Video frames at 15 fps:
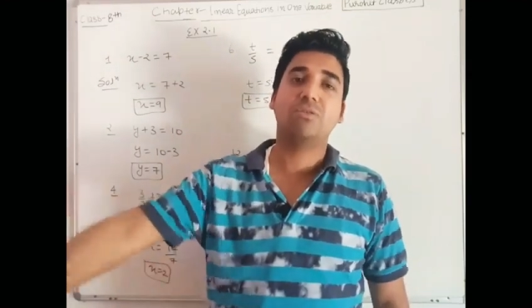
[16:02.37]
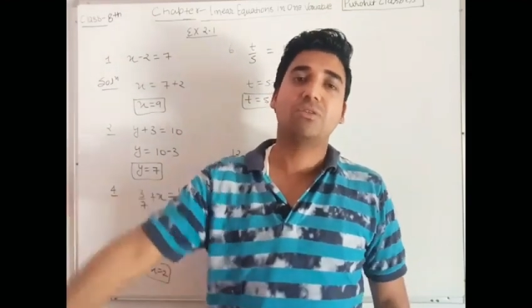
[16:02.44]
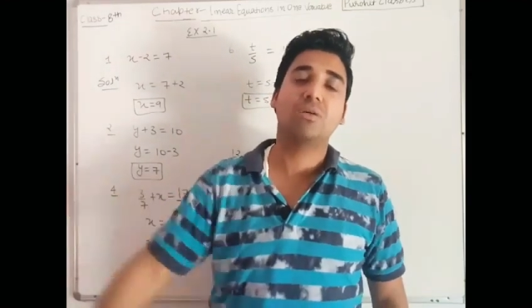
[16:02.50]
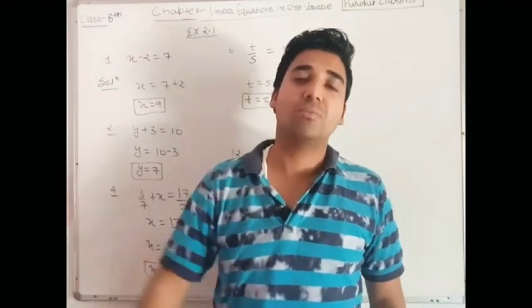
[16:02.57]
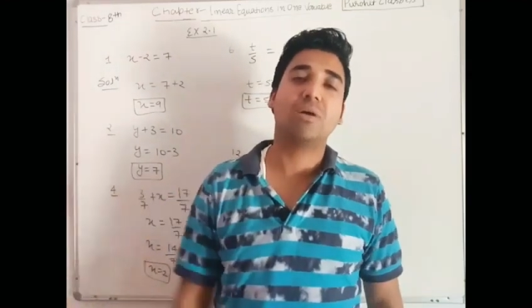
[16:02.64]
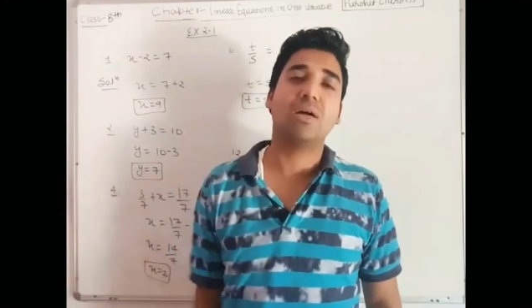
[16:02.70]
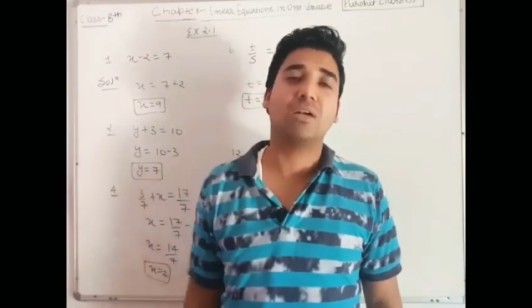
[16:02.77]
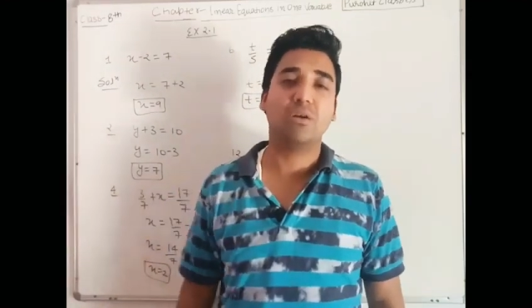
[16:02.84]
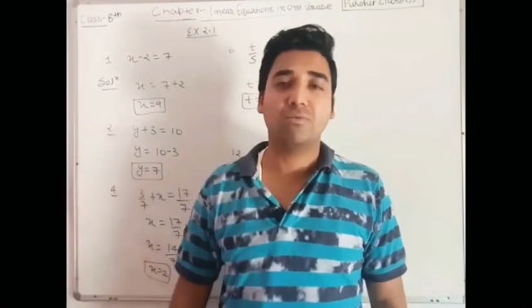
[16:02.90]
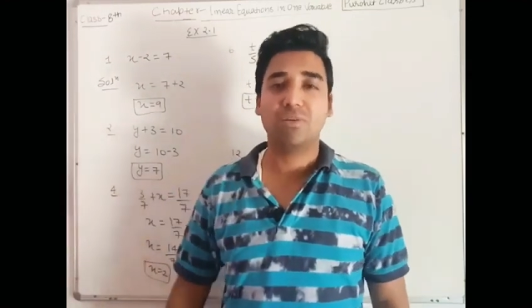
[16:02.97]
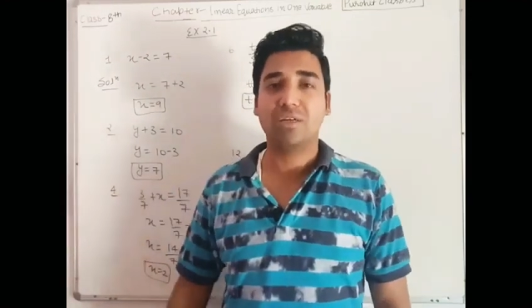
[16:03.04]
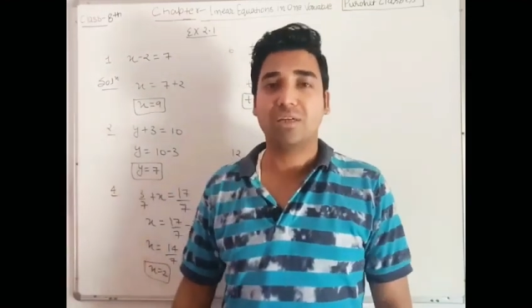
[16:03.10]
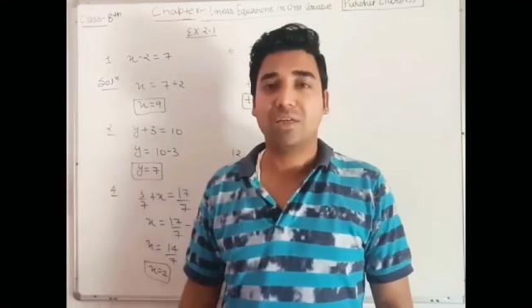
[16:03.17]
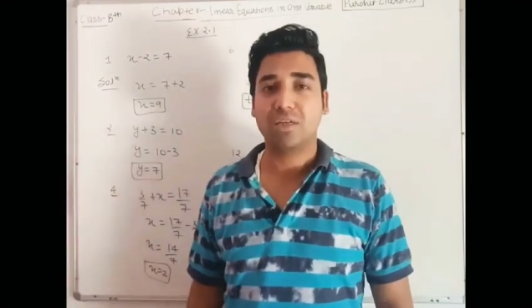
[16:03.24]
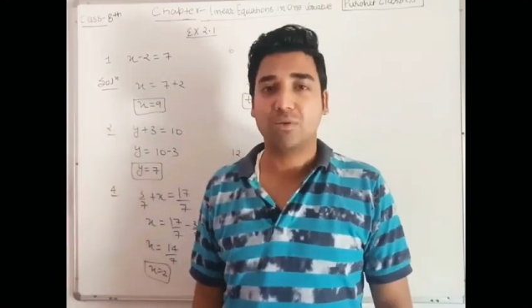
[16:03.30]
some kind of
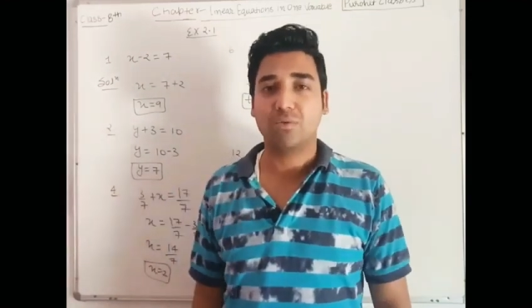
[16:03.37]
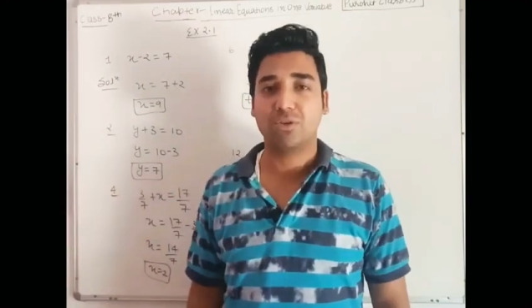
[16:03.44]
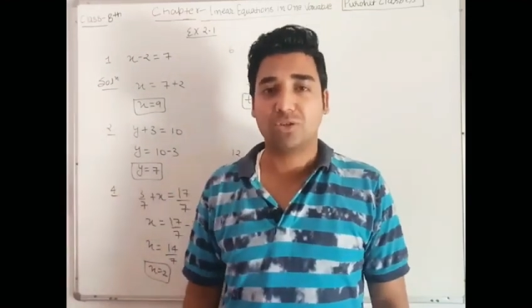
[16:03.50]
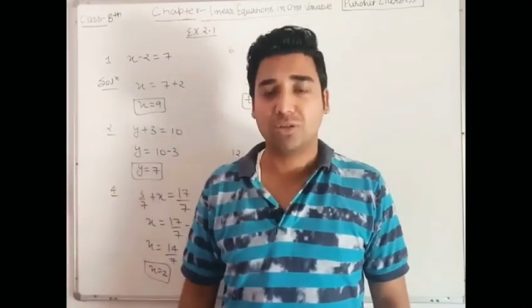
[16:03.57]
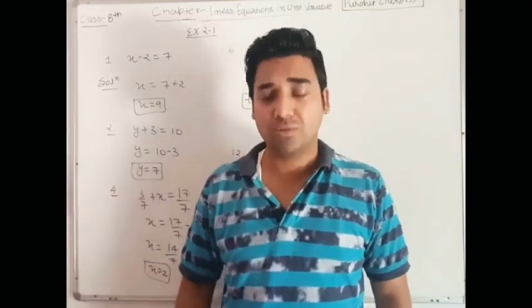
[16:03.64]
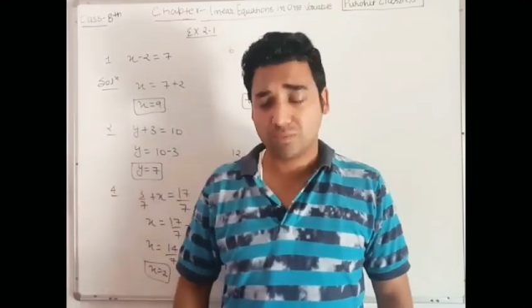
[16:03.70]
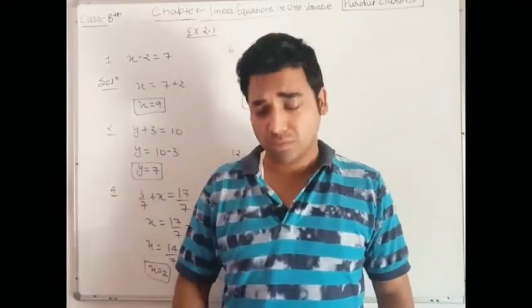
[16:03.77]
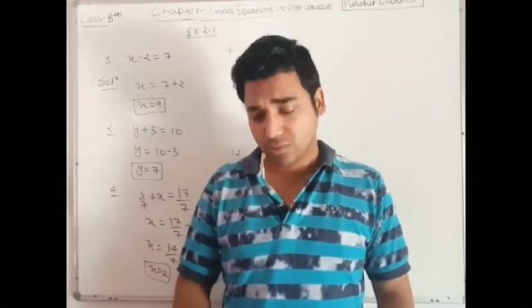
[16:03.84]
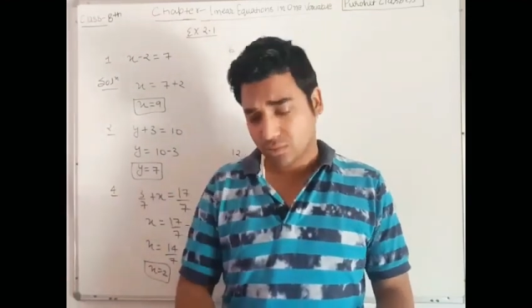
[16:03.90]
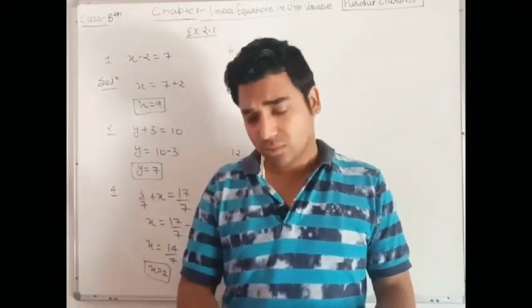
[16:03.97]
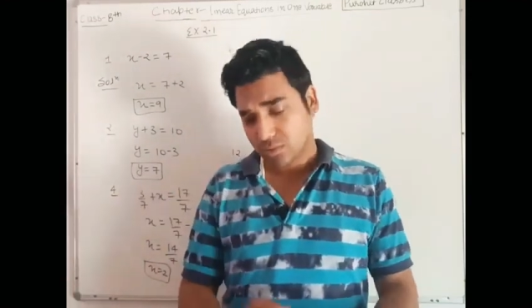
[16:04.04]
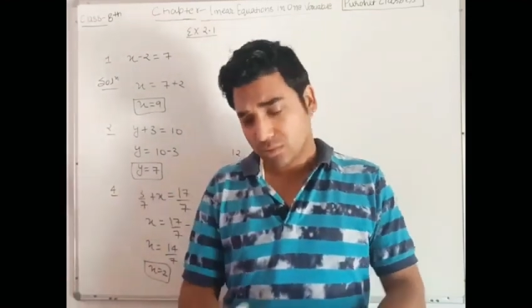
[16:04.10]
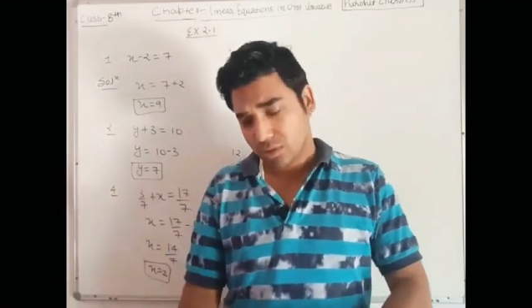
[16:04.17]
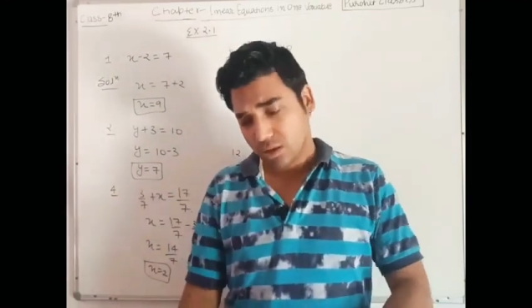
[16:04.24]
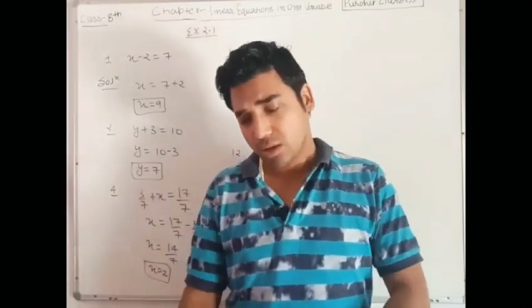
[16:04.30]
linear
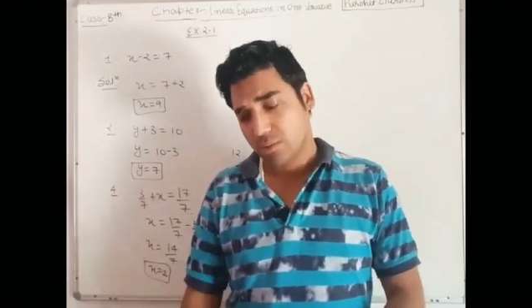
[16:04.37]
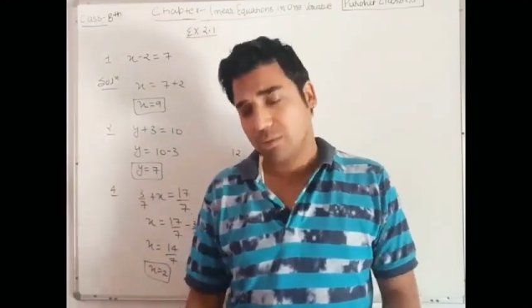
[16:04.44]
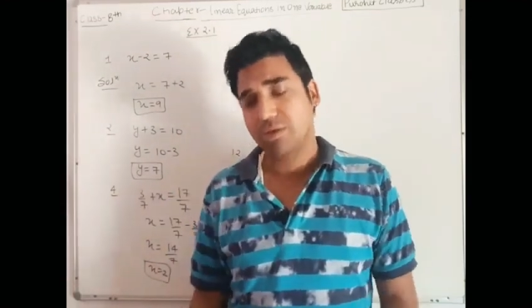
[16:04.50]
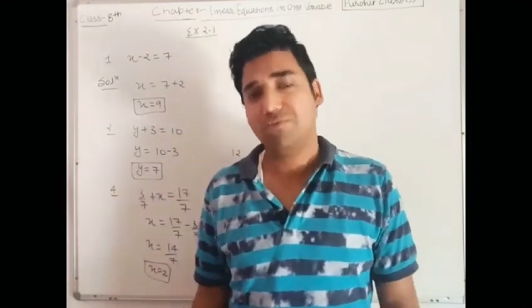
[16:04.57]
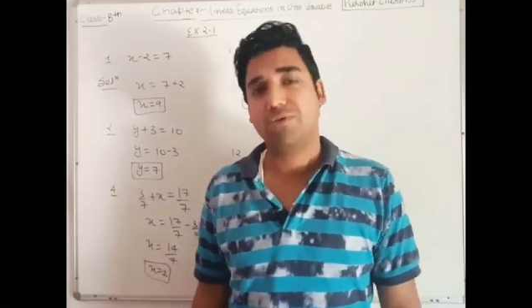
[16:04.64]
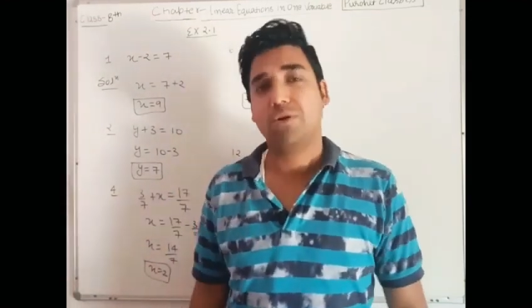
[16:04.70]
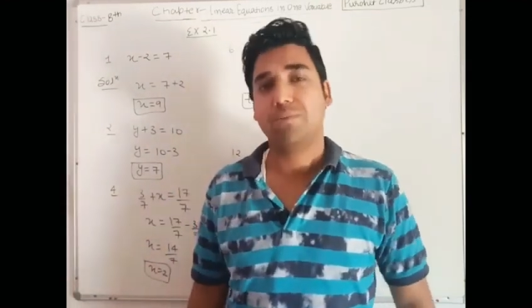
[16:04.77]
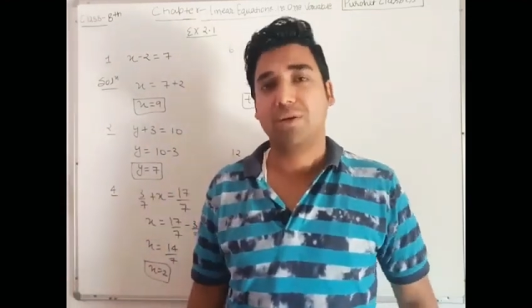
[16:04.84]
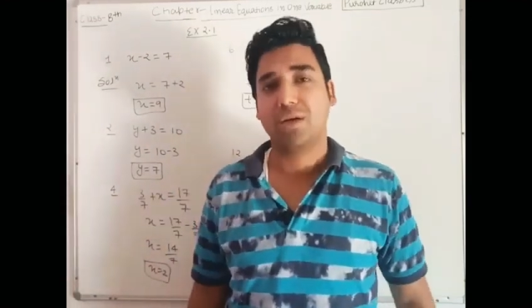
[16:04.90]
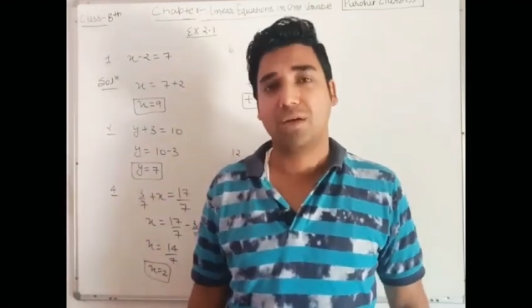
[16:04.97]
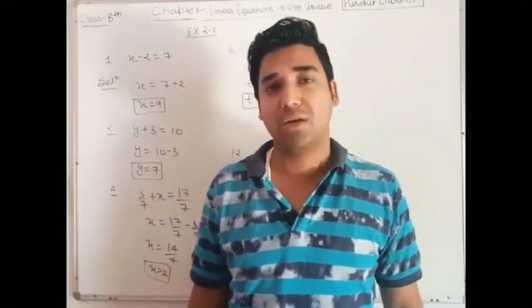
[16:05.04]
equation by forming.